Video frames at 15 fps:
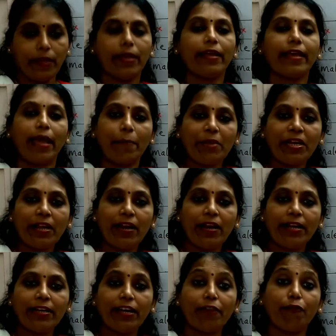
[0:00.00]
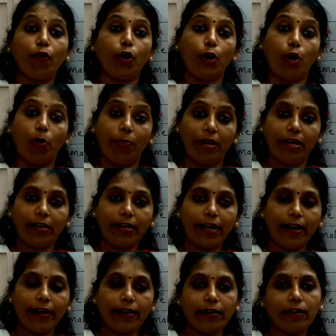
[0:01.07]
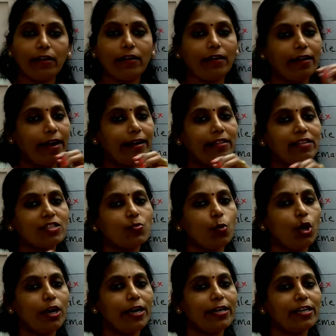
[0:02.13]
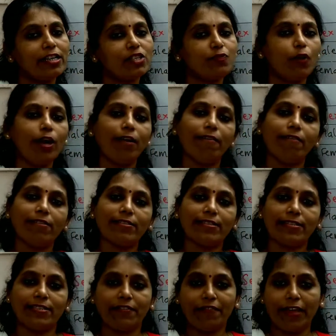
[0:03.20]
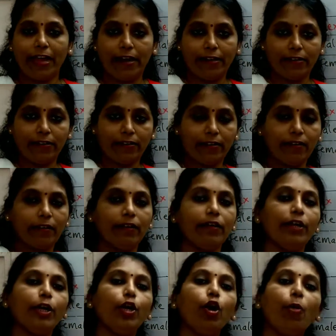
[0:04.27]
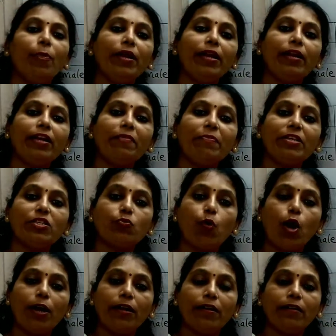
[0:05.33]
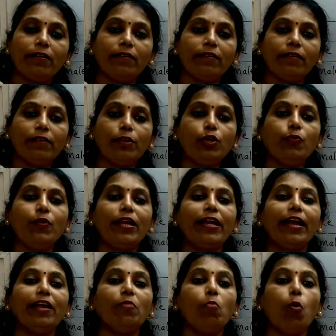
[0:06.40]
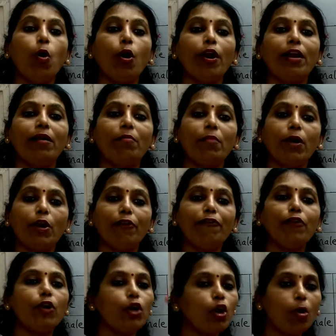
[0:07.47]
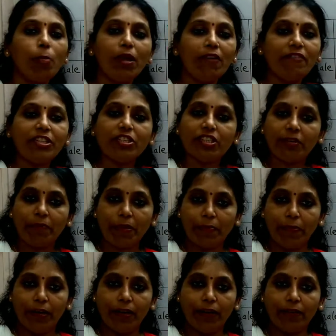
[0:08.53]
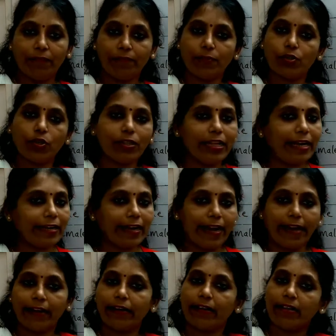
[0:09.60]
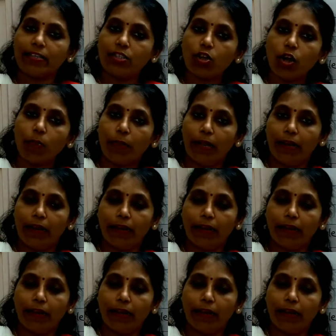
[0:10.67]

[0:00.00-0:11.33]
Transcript: Capital letter for dominant character and the small letters for recessive character. Dominant means what? You will get more number of normal vision people. So that character is normal.